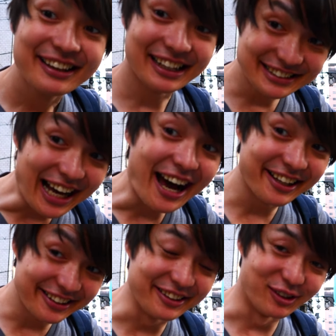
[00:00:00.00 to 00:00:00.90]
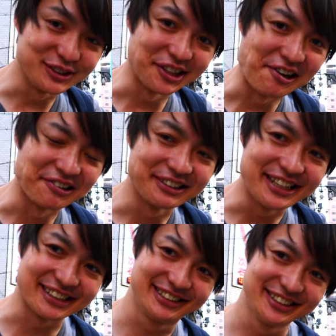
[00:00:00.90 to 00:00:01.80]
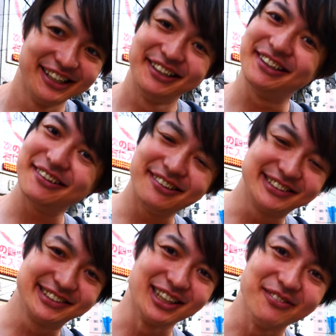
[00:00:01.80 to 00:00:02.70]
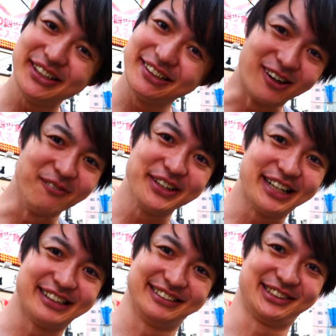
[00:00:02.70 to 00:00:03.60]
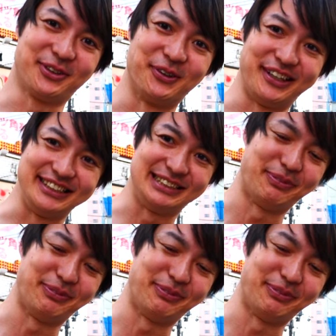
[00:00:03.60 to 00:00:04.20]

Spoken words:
that's another Lawson. Yes, there are so many convenience stores in